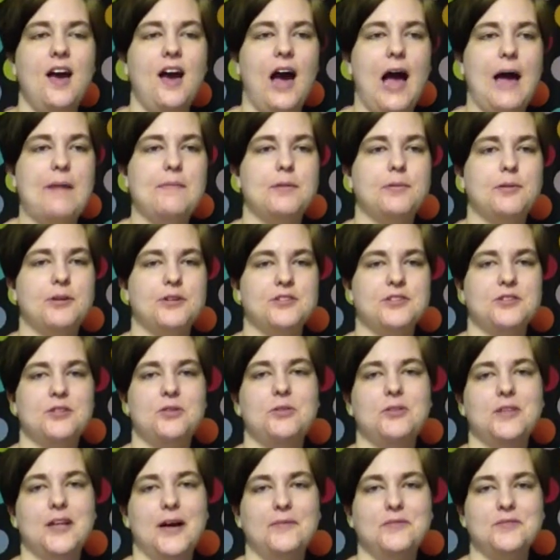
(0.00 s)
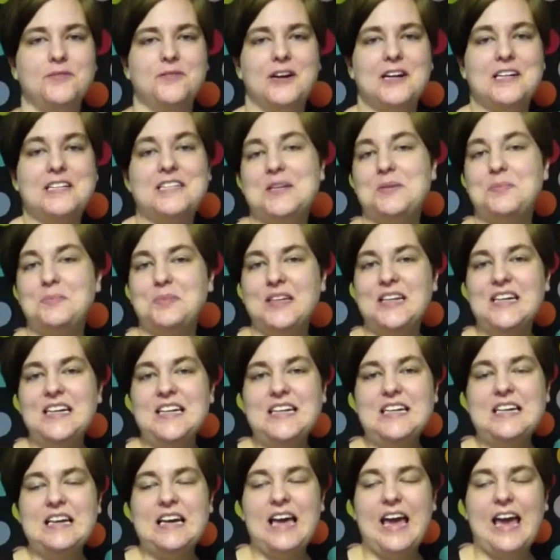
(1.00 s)
I'm a person who loves very deeply,
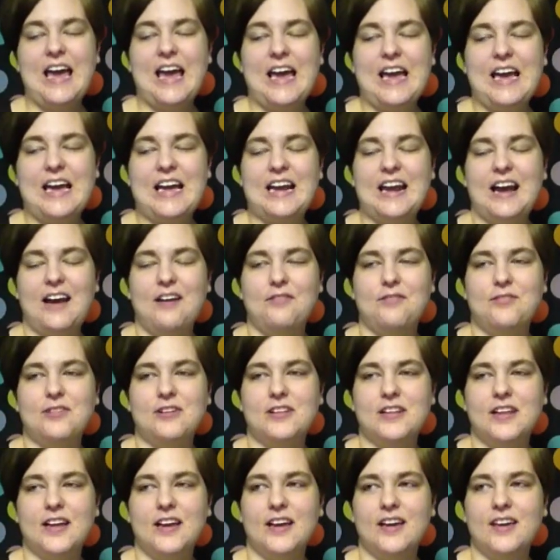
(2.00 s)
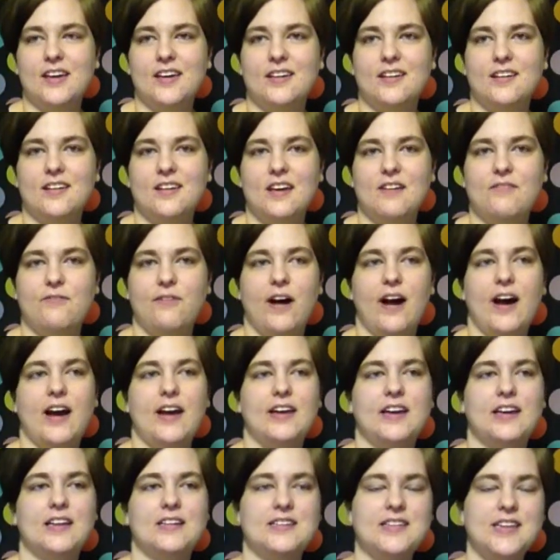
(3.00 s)
and I feel like if I
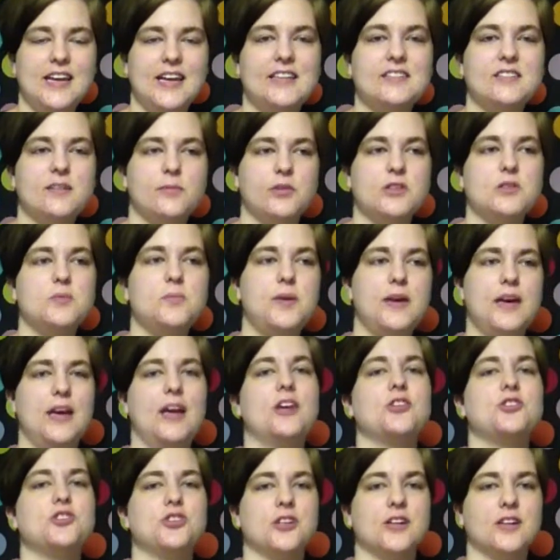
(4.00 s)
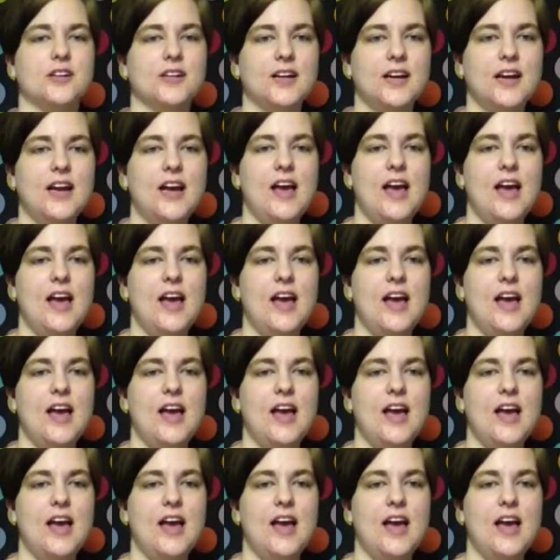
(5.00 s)
can take someone's picture